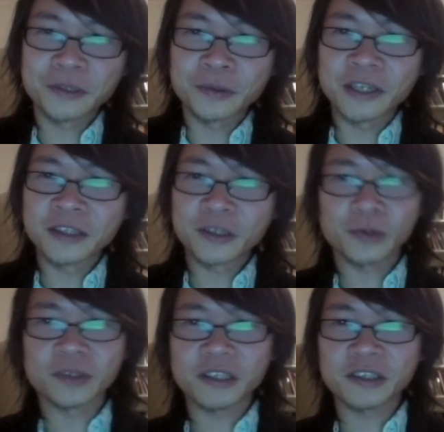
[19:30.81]
create
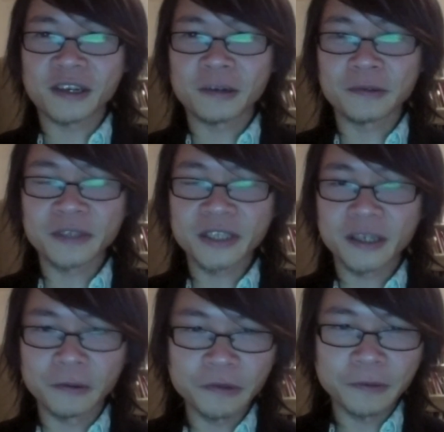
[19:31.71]
context
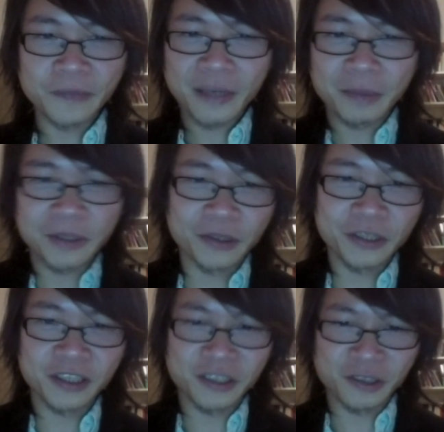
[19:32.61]
ourselves
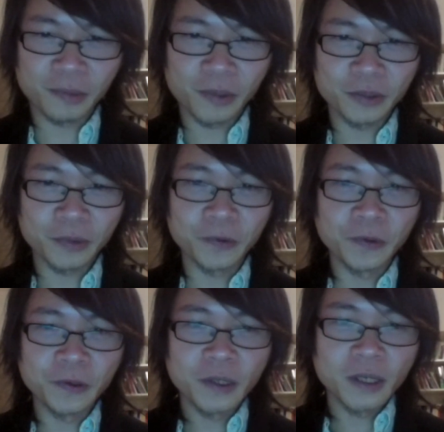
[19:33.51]
because it's not possible
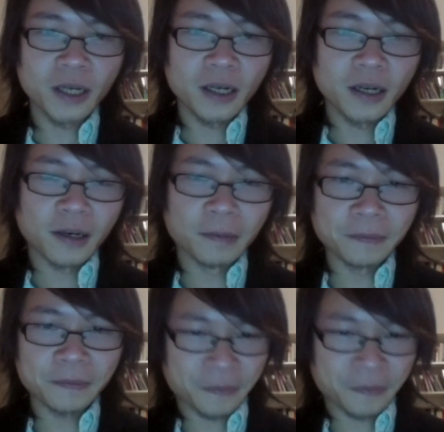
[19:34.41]
um,